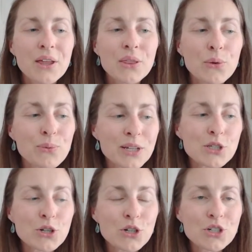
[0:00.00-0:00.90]
the
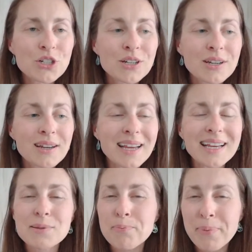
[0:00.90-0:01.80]
research
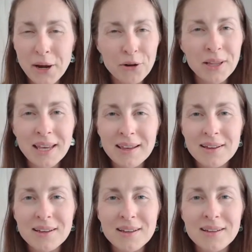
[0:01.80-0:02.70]
is barely
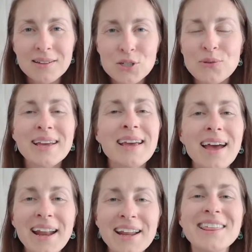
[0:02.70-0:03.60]
doing
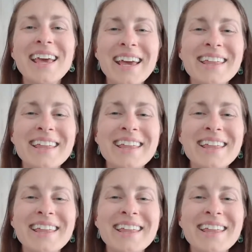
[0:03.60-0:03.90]
anything.